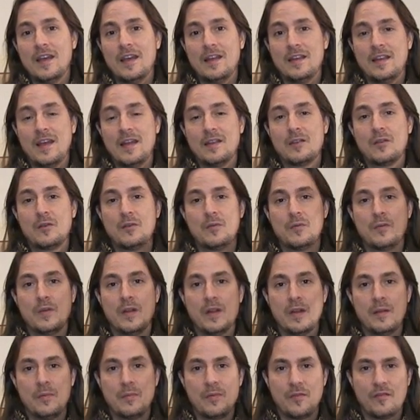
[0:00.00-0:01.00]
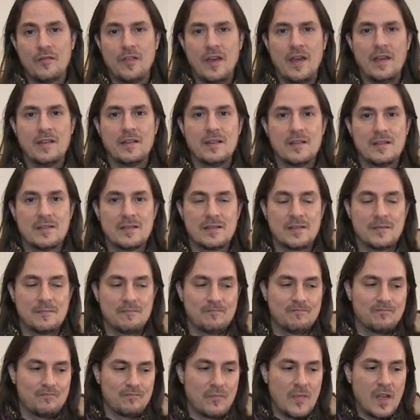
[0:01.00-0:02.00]
and that could really provide this
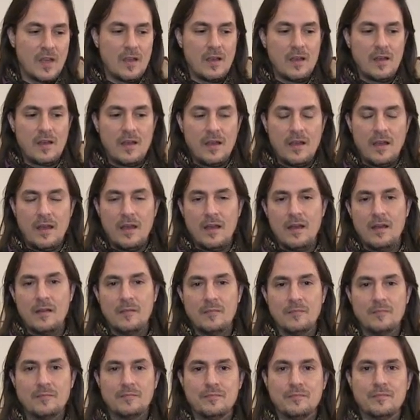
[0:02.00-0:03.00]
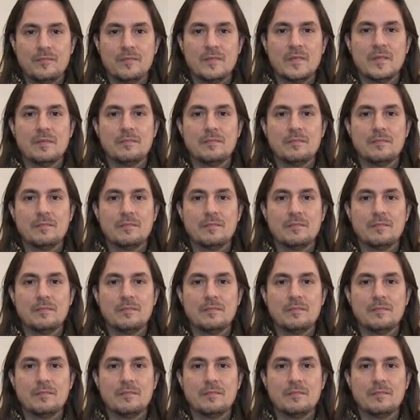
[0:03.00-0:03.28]
um,